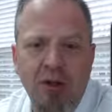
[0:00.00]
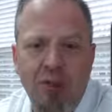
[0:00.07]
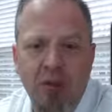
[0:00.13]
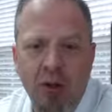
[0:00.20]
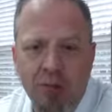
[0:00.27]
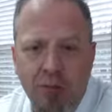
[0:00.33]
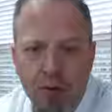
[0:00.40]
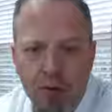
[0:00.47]

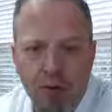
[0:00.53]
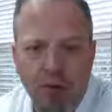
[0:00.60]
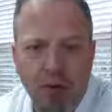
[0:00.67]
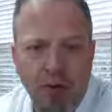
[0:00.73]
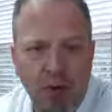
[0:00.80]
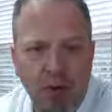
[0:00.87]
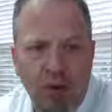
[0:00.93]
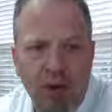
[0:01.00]
If you
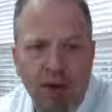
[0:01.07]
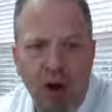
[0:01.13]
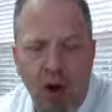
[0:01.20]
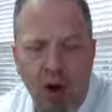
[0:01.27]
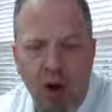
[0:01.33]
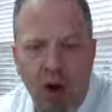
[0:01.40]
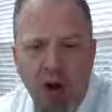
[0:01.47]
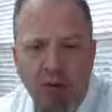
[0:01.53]
deploy
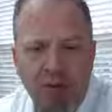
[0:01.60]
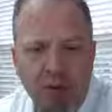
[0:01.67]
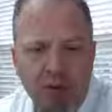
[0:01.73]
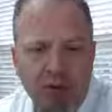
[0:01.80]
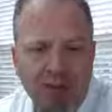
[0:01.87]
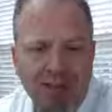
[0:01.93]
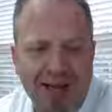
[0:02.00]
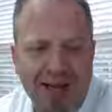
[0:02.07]
all of
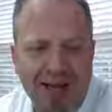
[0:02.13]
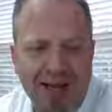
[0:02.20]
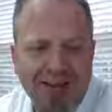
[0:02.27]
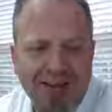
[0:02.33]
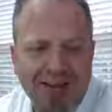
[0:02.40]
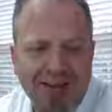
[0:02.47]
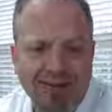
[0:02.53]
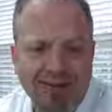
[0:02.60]
those
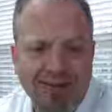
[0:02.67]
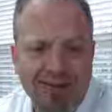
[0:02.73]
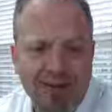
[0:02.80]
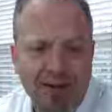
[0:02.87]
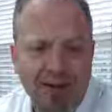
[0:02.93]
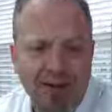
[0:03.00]
tactics